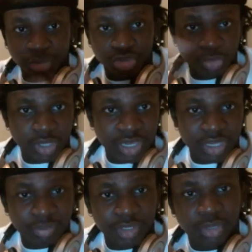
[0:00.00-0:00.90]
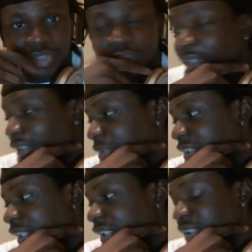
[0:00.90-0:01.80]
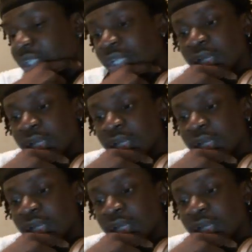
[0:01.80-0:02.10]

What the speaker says: Which is why I made all these fucking mistakes.